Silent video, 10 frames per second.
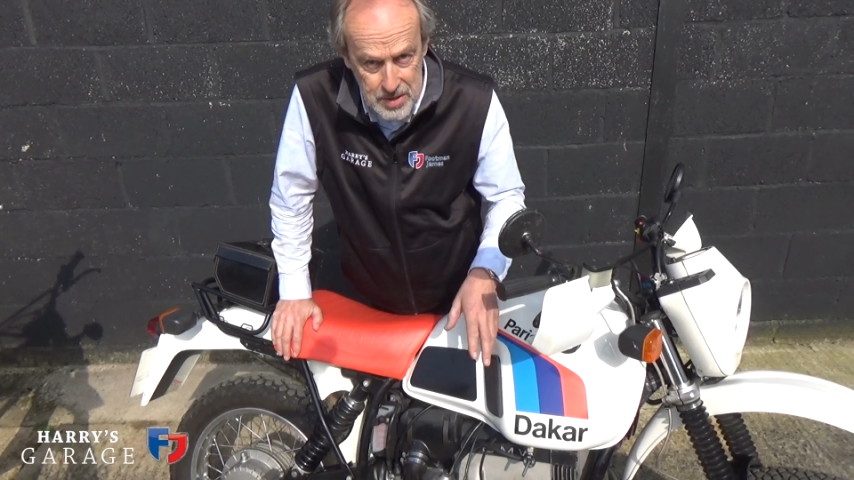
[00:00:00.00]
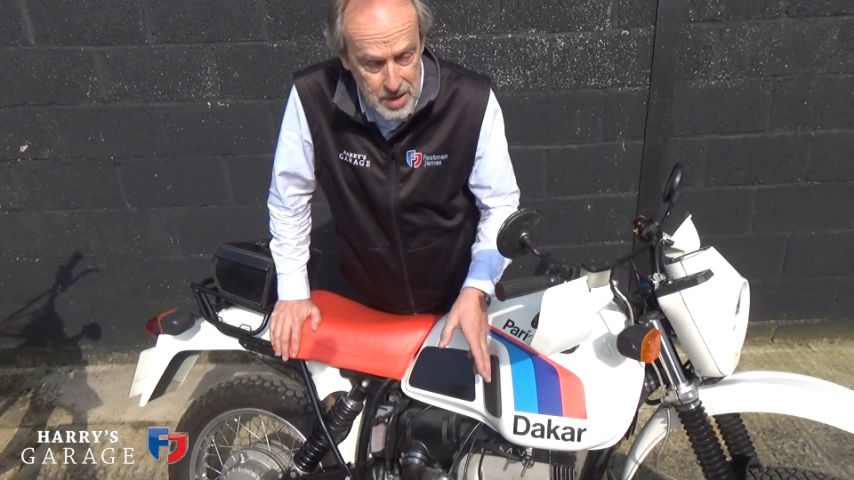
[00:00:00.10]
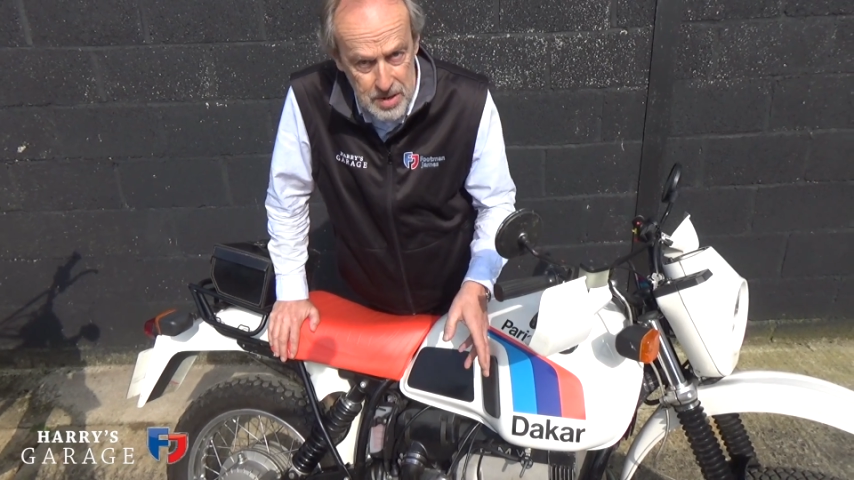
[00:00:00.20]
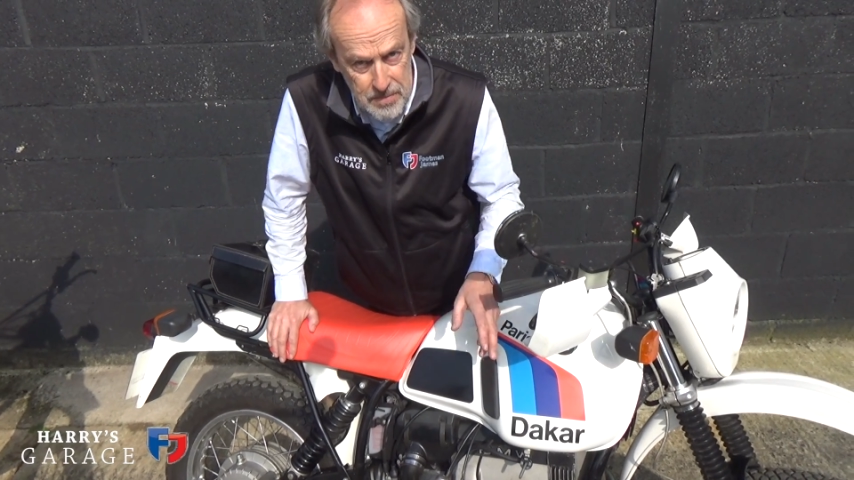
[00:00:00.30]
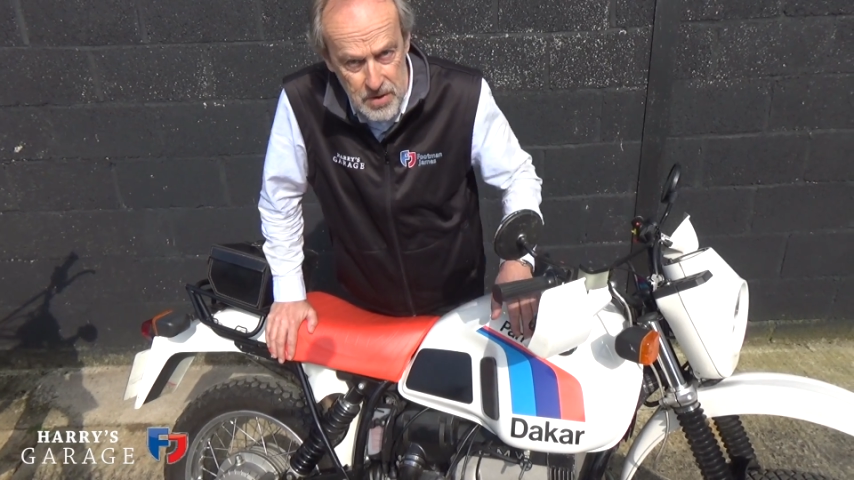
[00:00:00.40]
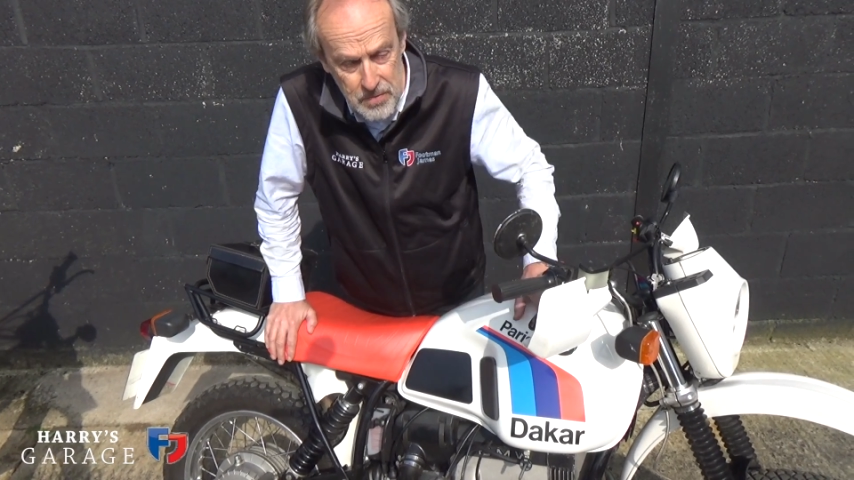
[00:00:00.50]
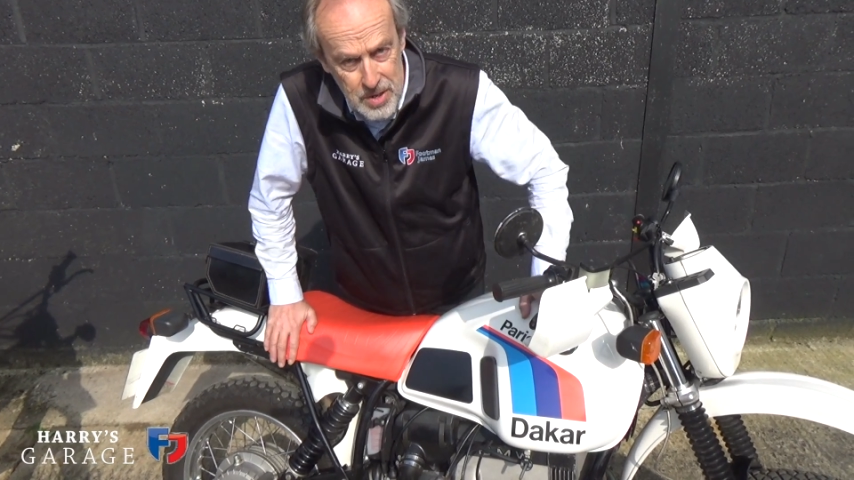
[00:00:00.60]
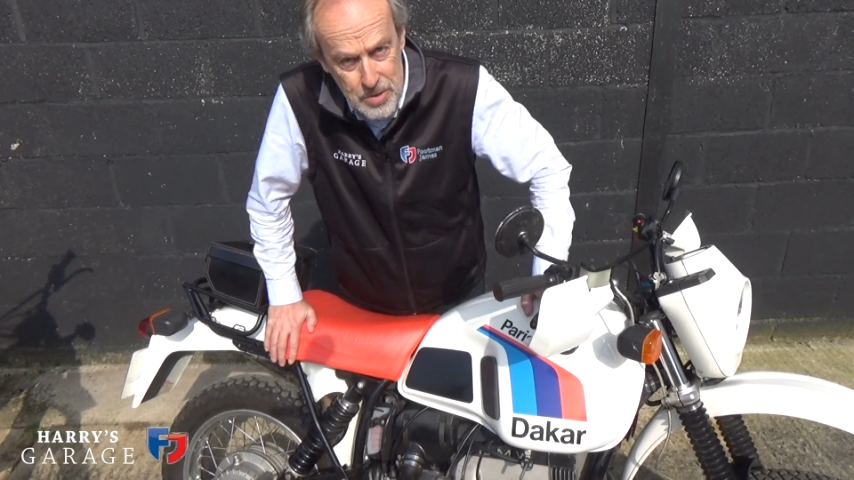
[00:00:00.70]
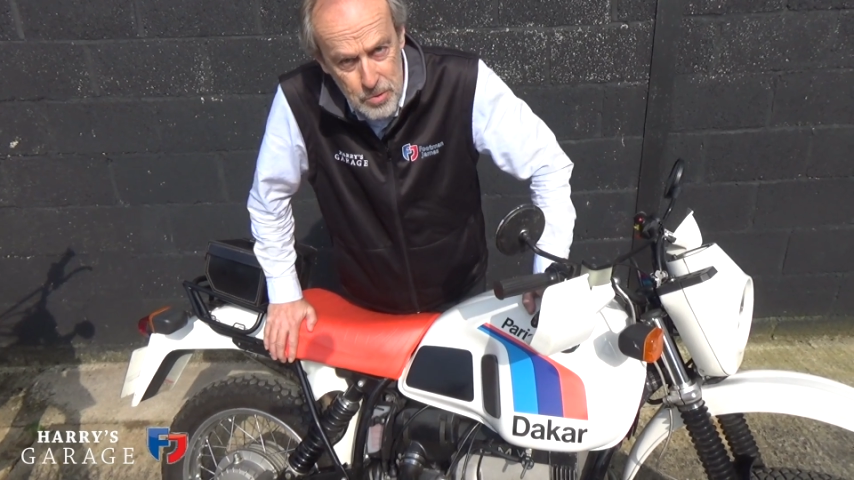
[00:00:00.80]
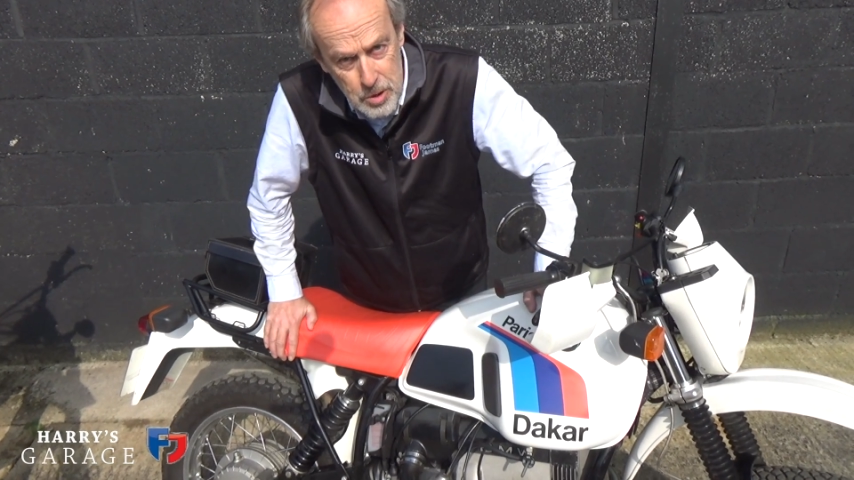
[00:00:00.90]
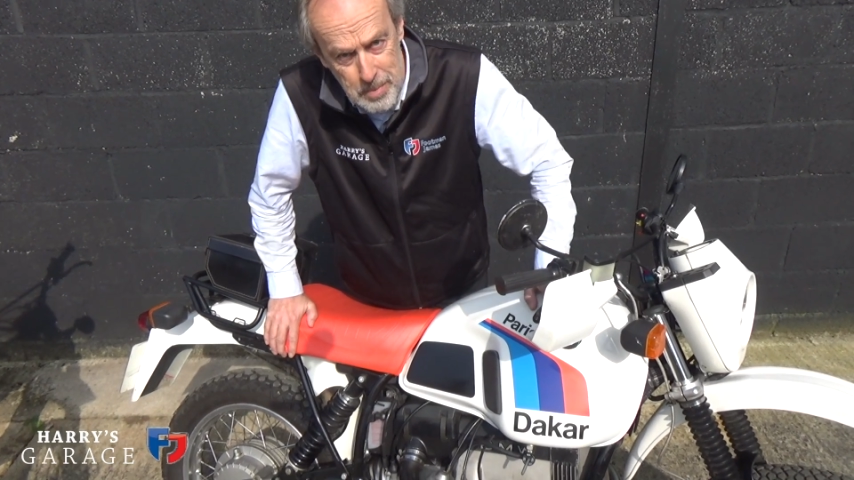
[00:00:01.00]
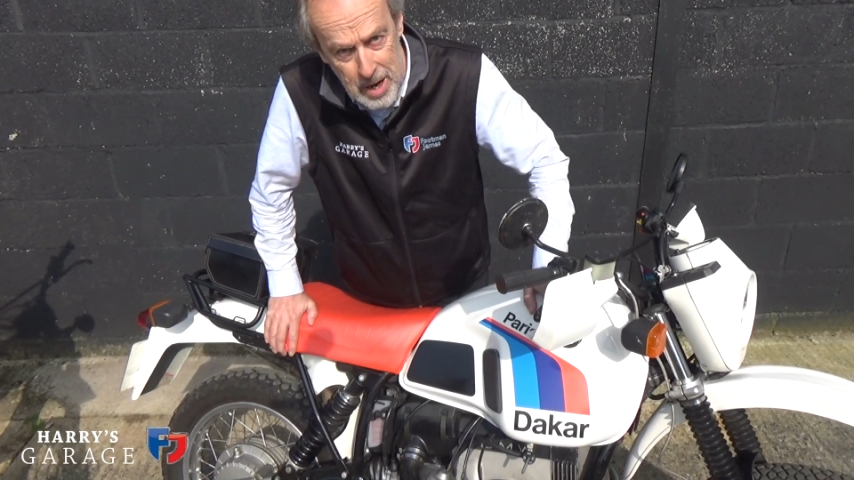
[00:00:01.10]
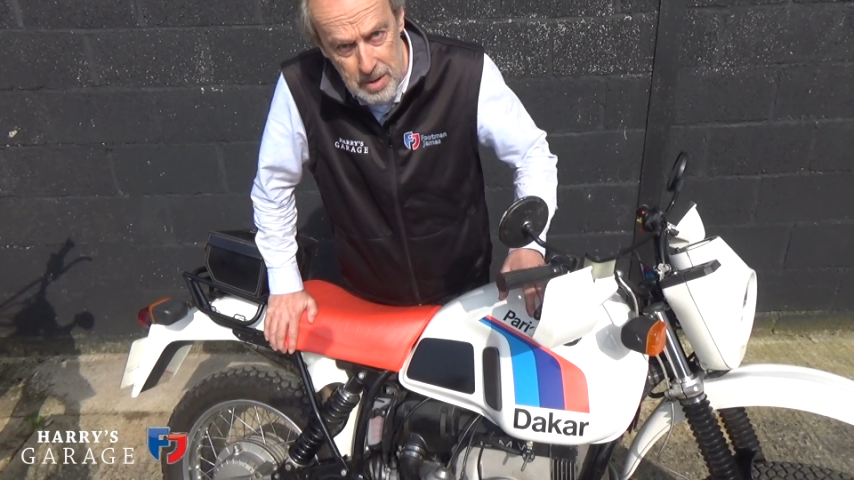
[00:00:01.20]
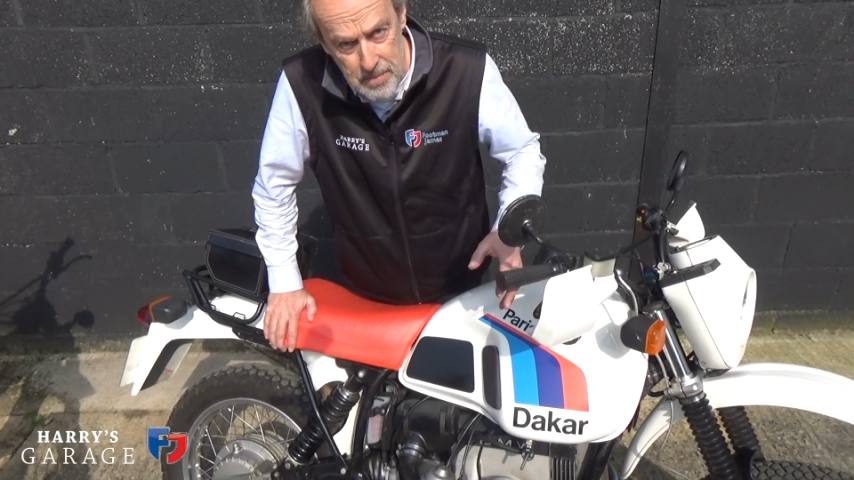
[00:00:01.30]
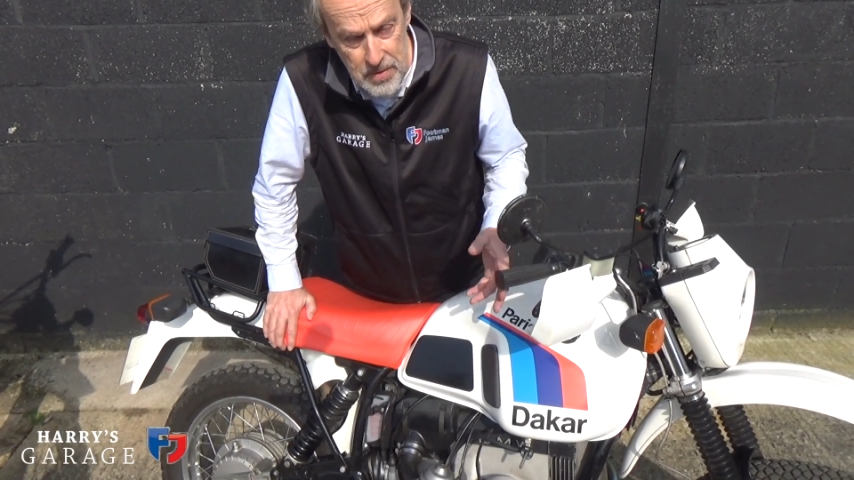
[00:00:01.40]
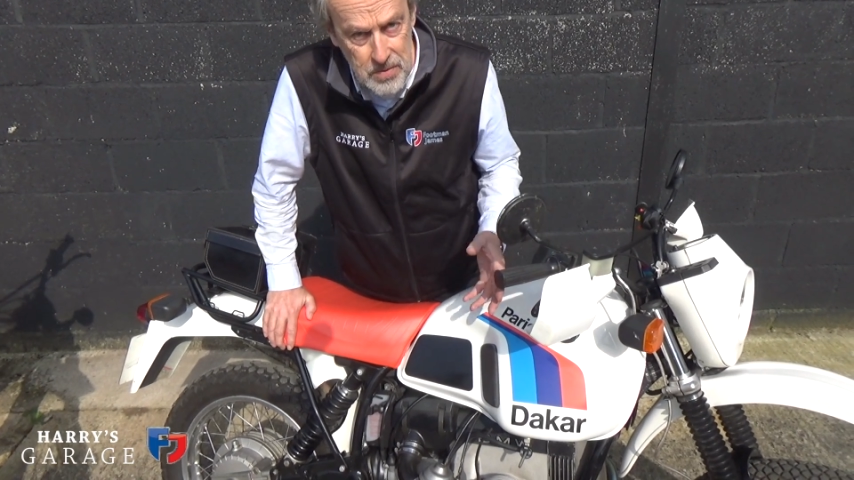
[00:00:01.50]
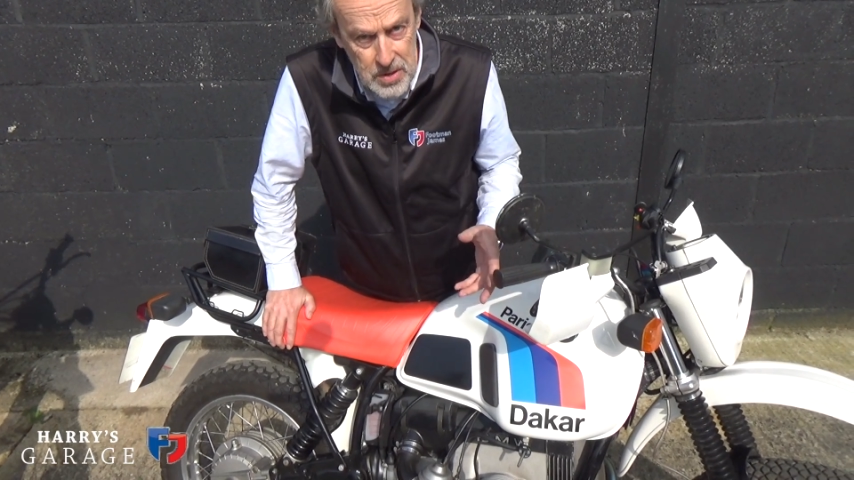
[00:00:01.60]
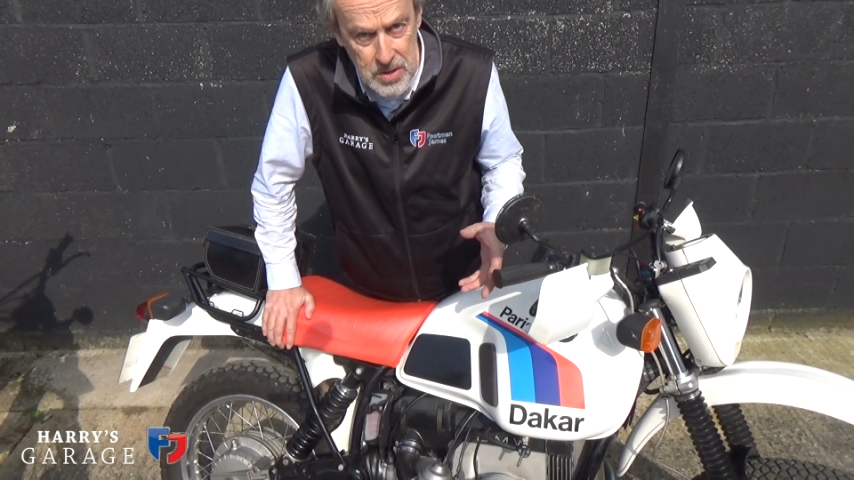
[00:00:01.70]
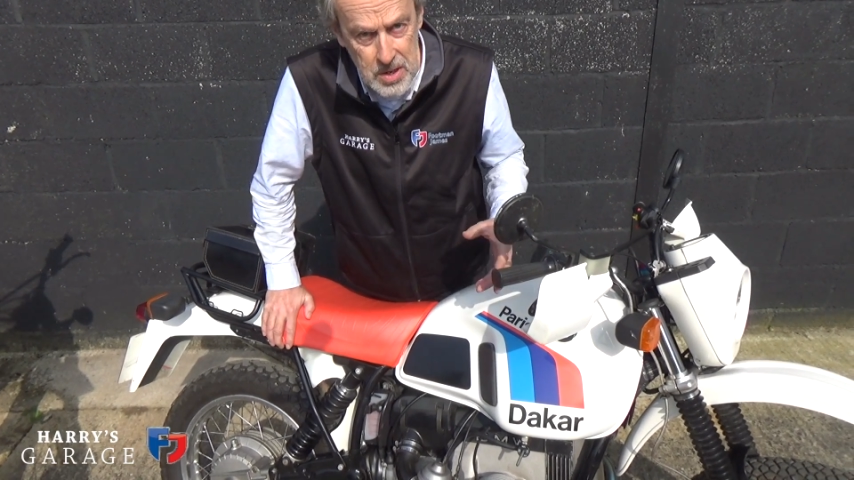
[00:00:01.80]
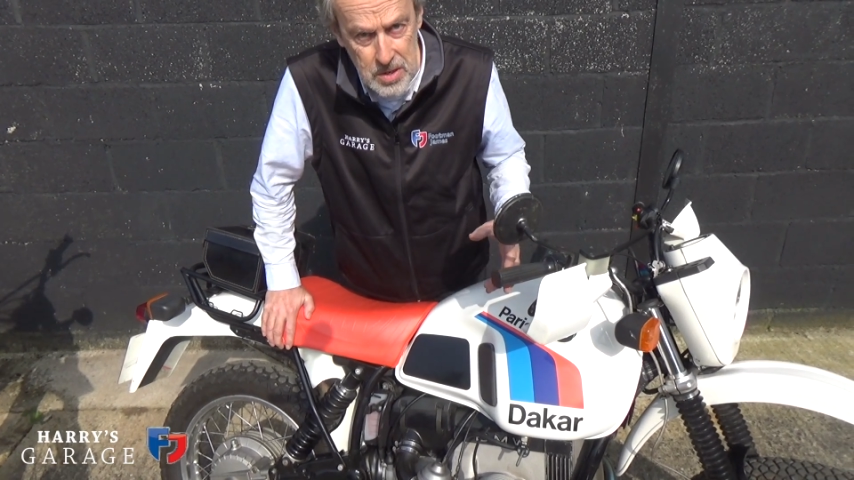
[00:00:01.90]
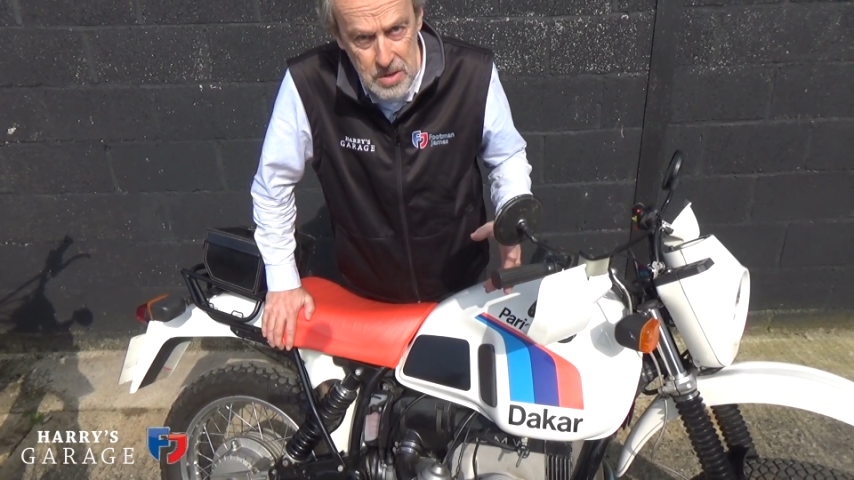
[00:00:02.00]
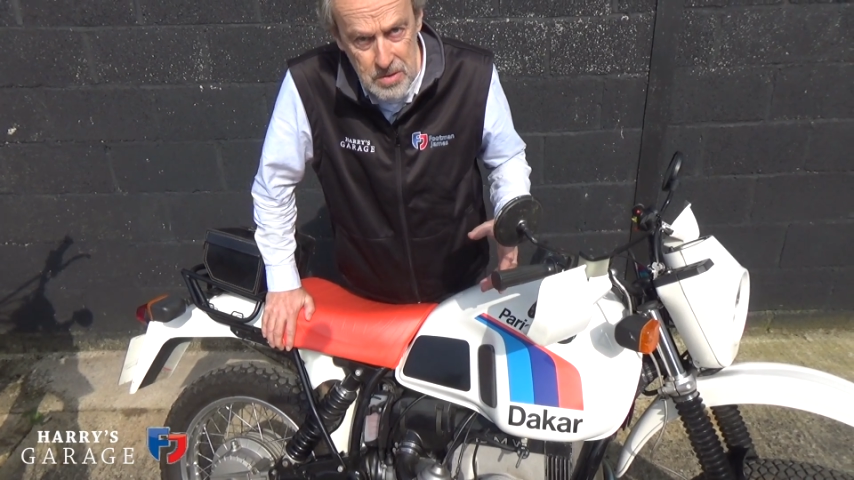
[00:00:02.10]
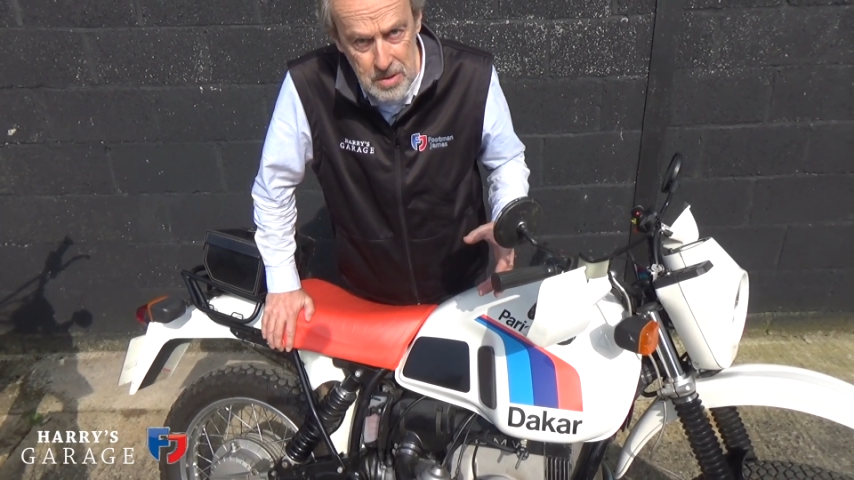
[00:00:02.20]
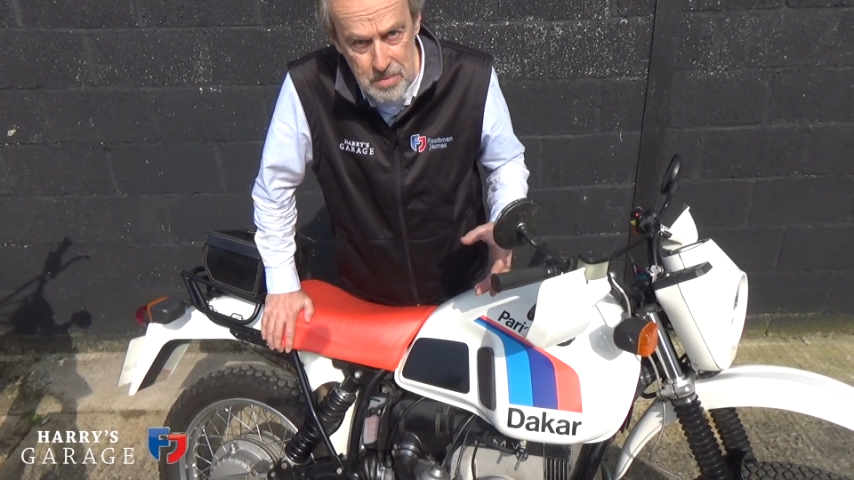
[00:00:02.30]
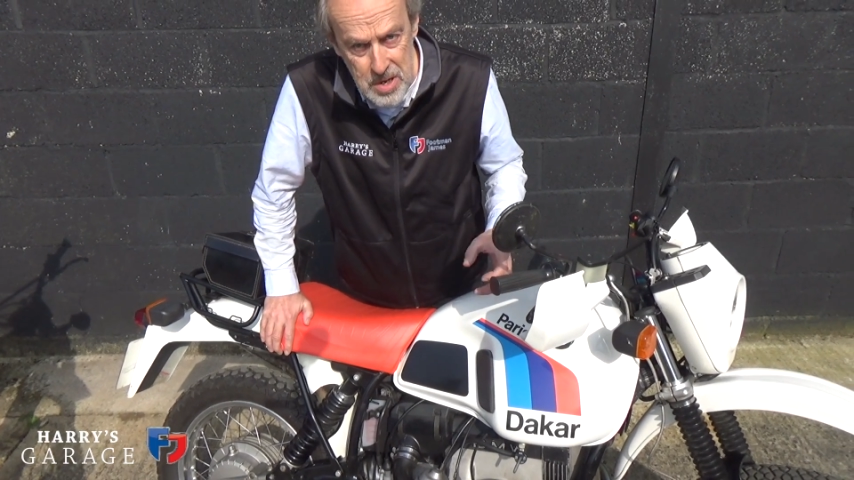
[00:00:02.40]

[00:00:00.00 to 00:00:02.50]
It's only 50 horsepower, 56 newton